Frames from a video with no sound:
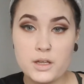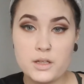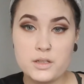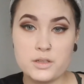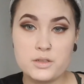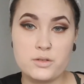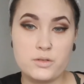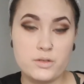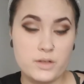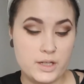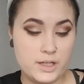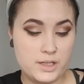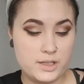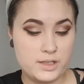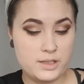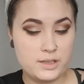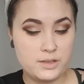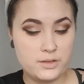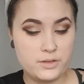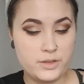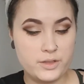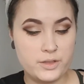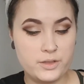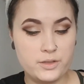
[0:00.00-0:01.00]
So I
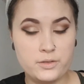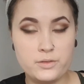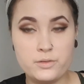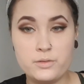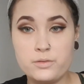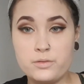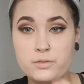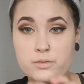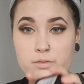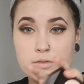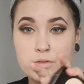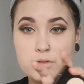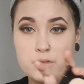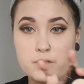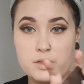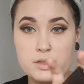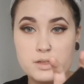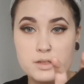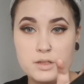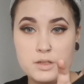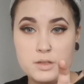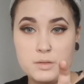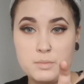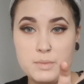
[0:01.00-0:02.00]
still use
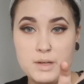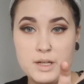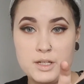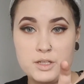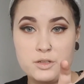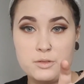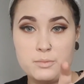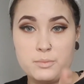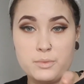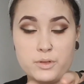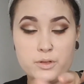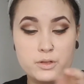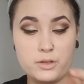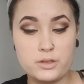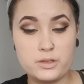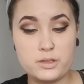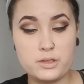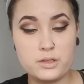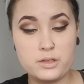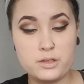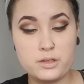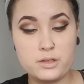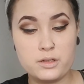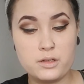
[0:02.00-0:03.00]
the
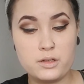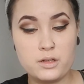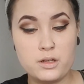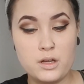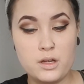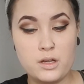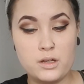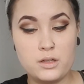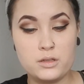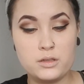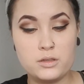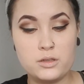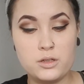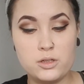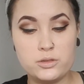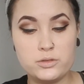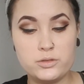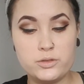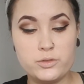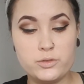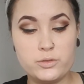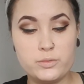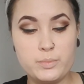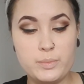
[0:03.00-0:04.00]
Smashbox
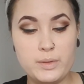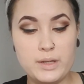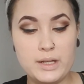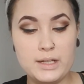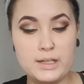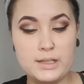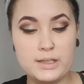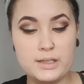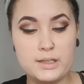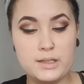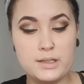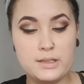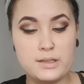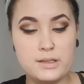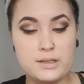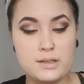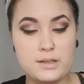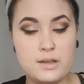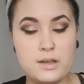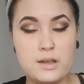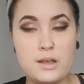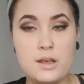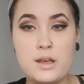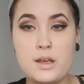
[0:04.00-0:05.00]
contour
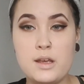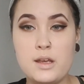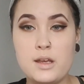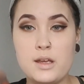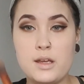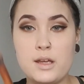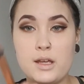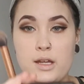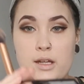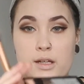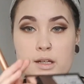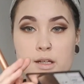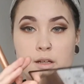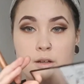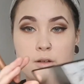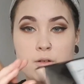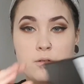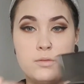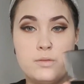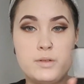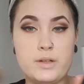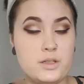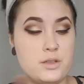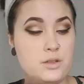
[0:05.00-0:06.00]
palette, and I
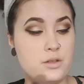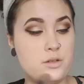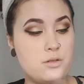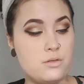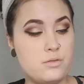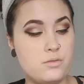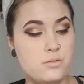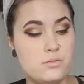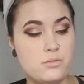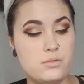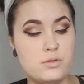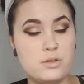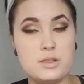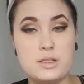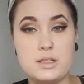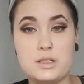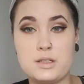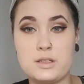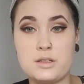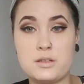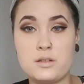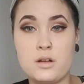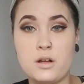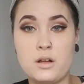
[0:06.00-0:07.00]
always use
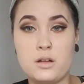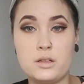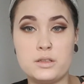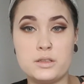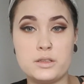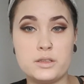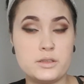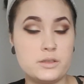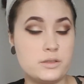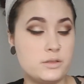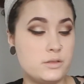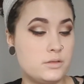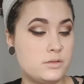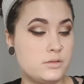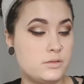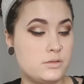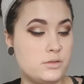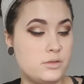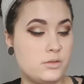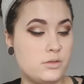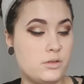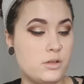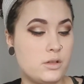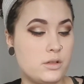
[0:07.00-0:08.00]
this color
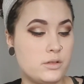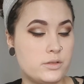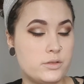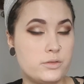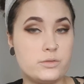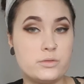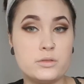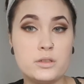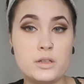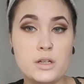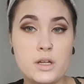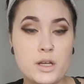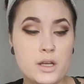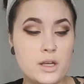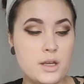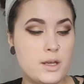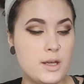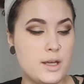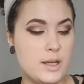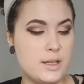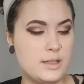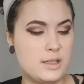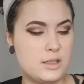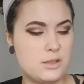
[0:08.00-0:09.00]
to contour.
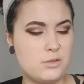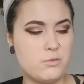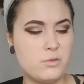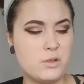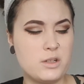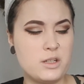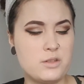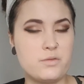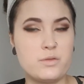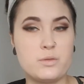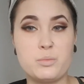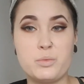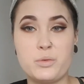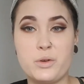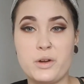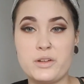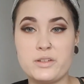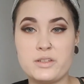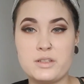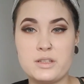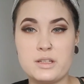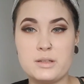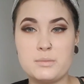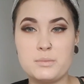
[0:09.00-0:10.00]
And this one is for
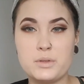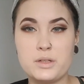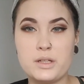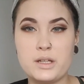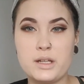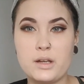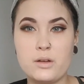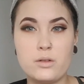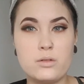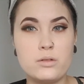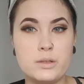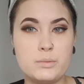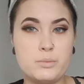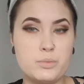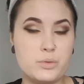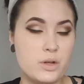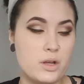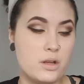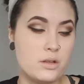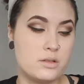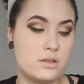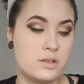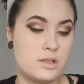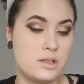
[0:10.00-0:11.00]
bronzing, but I only
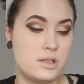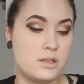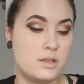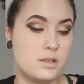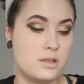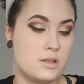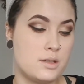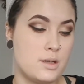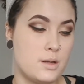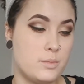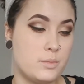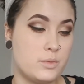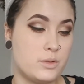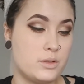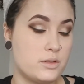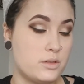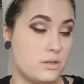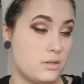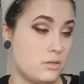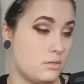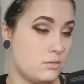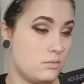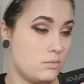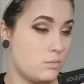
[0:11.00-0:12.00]
bronze in the summer,
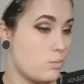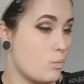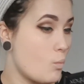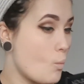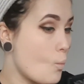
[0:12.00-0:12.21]
so.